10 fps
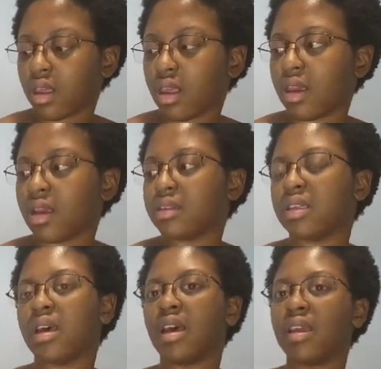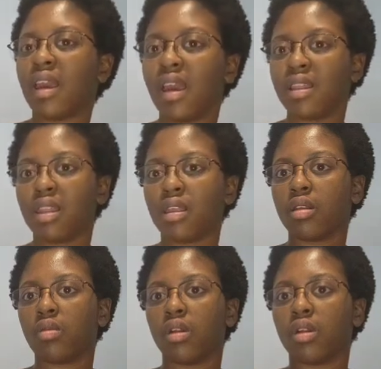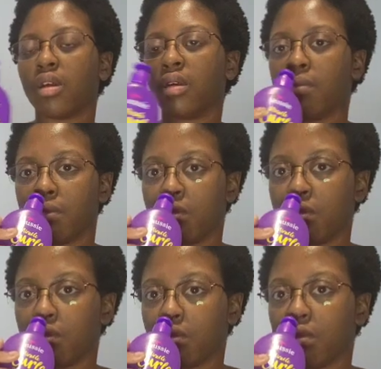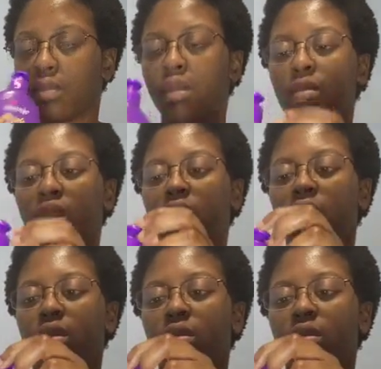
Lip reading: And yeah, this is real good. Let me see.